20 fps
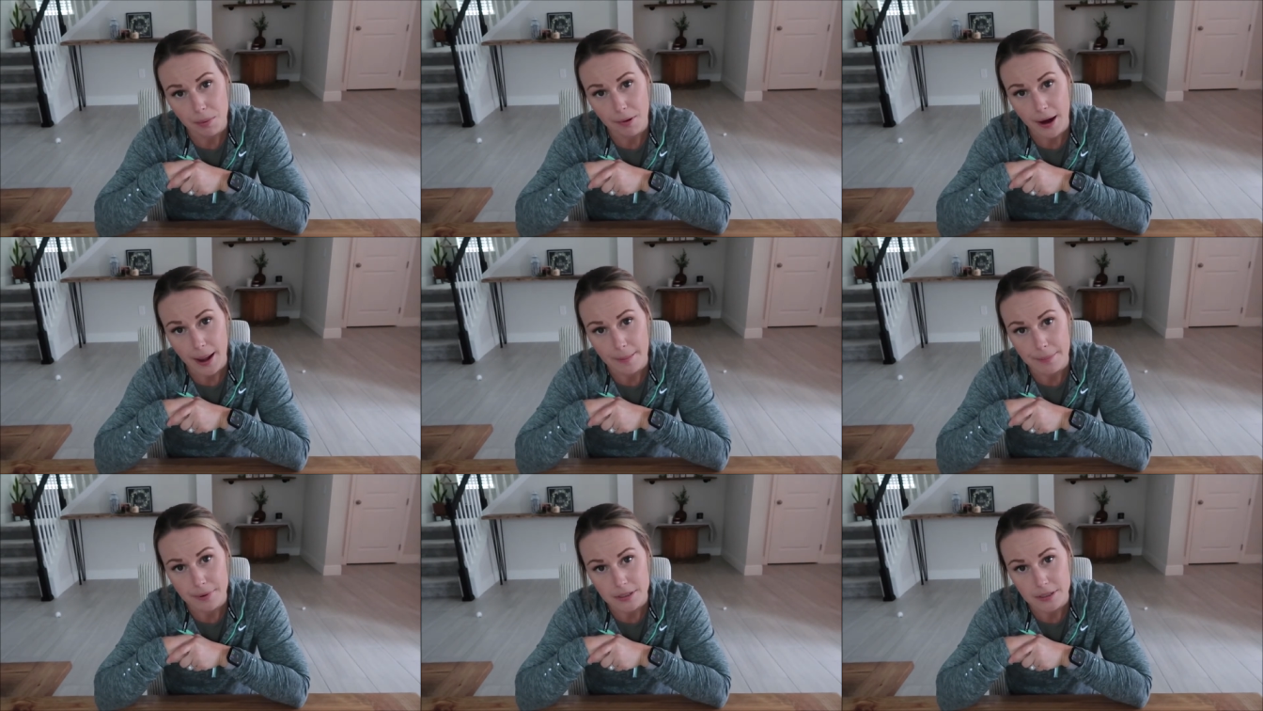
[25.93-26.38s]

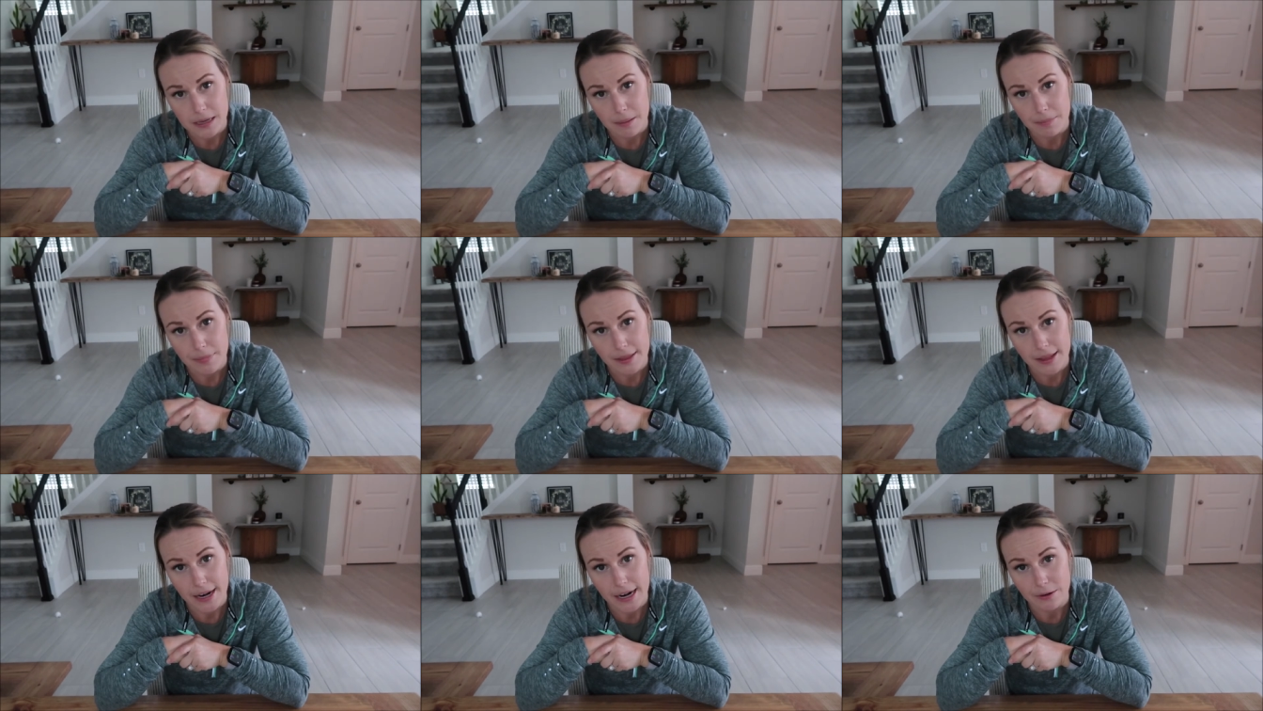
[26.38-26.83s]
prep or
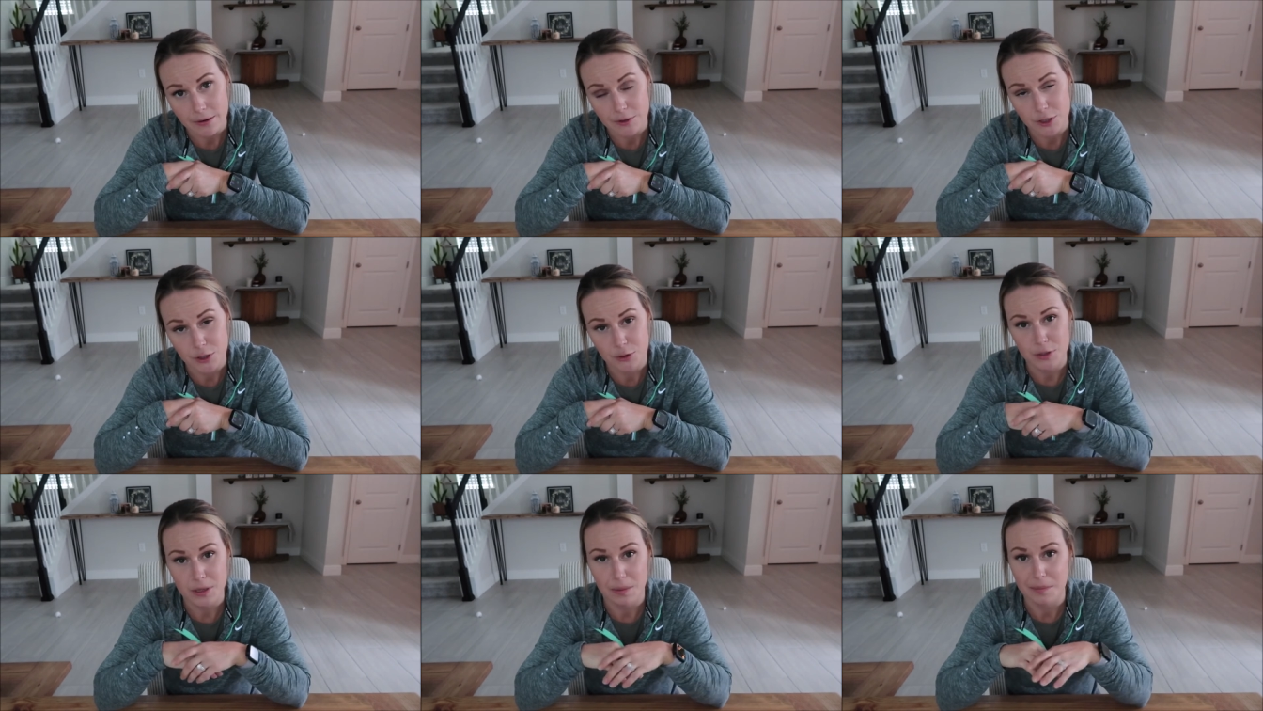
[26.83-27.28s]
something that I'd
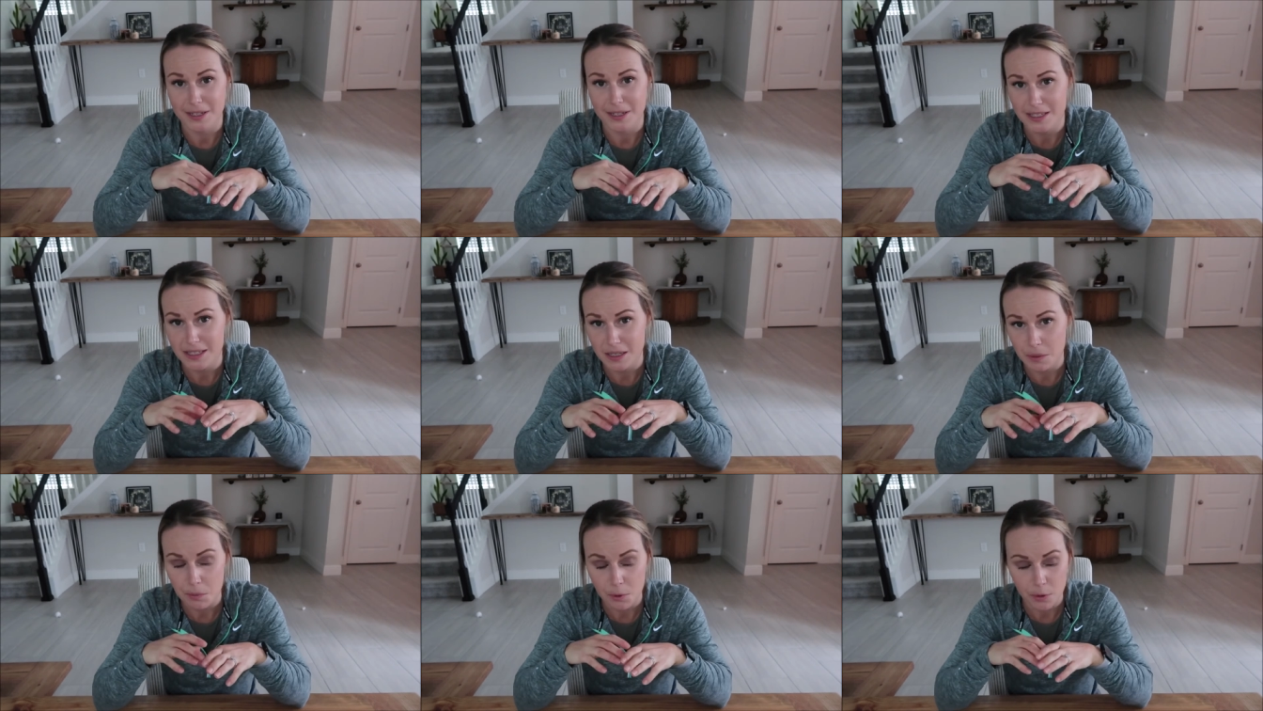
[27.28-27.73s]
do something
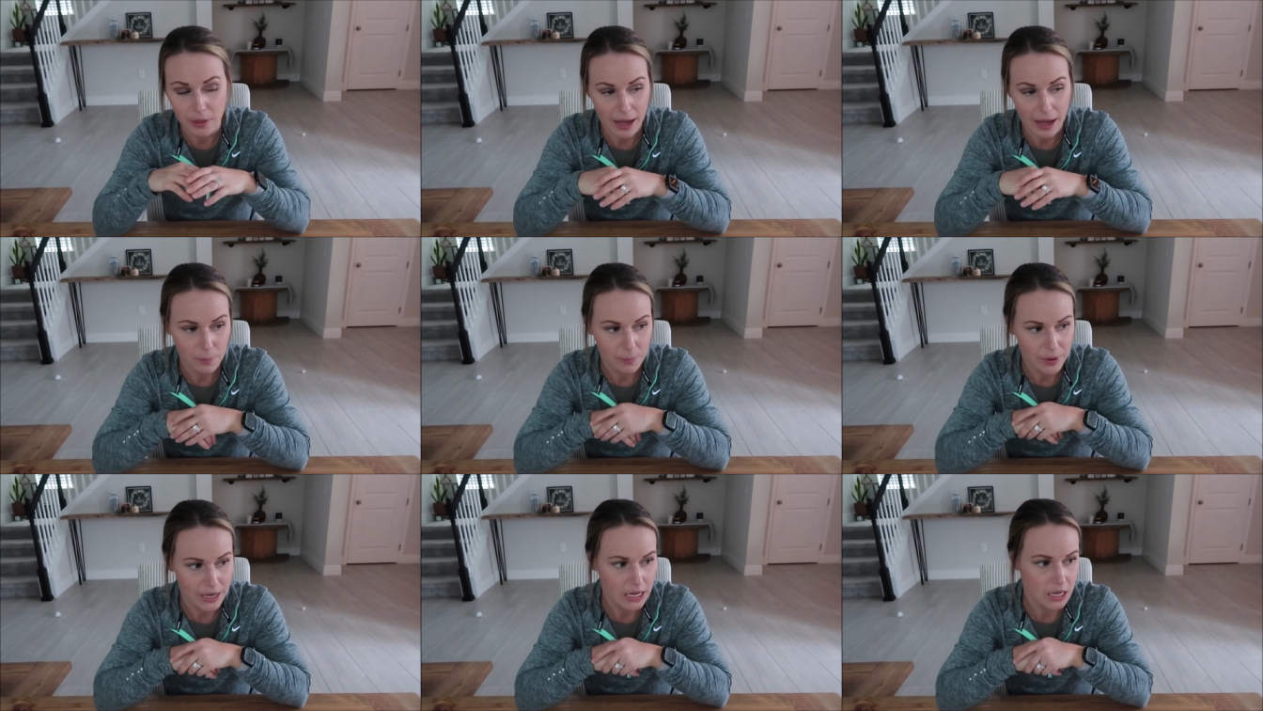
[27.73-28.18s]
simple
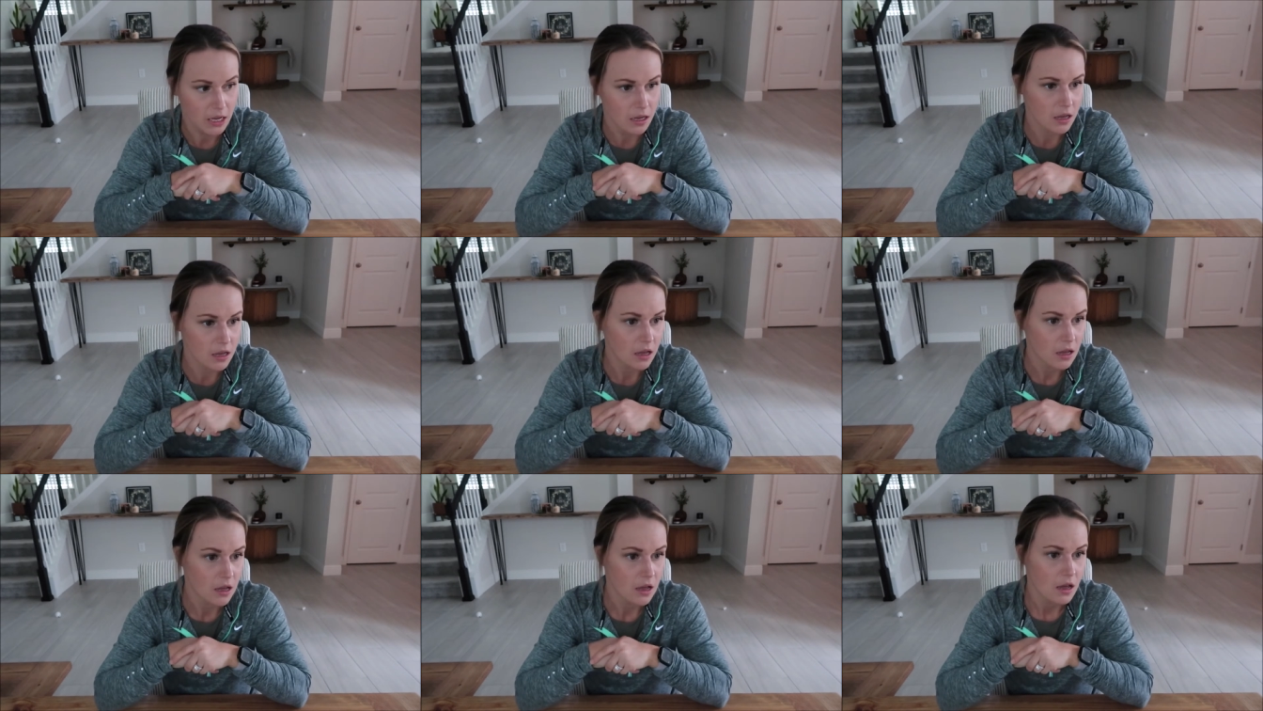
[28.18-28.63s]
that
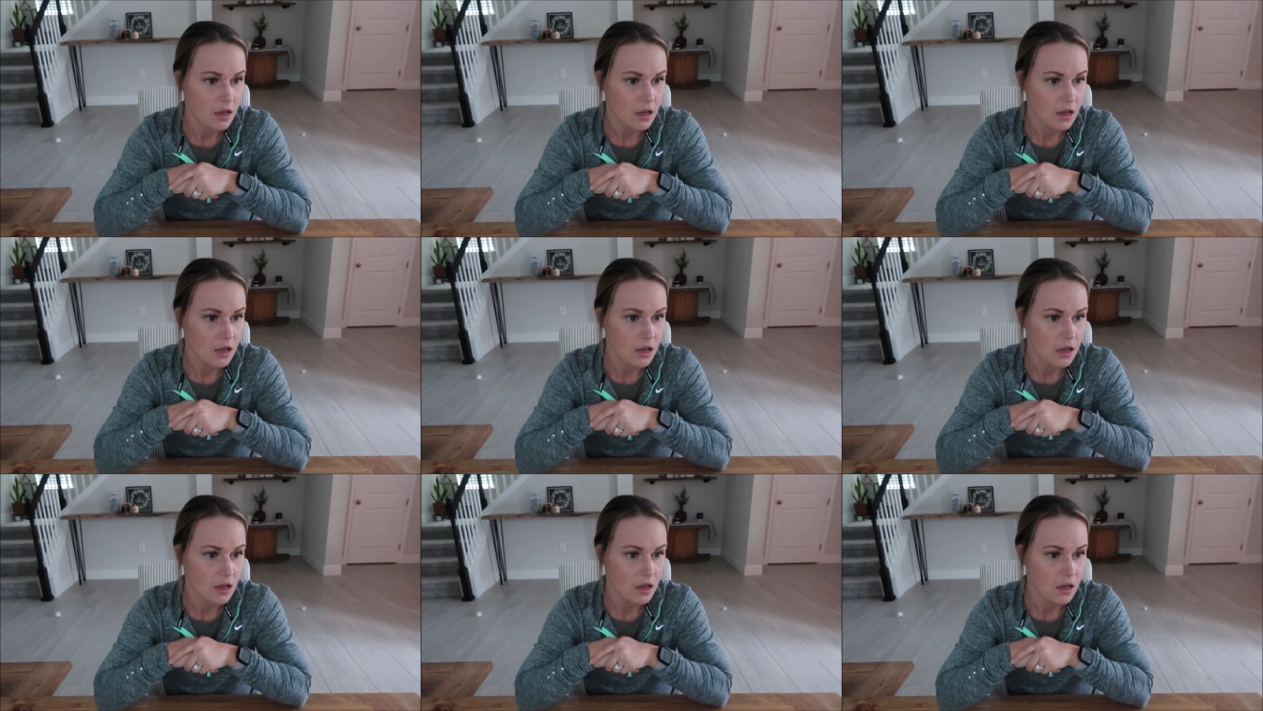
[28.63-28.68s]
week,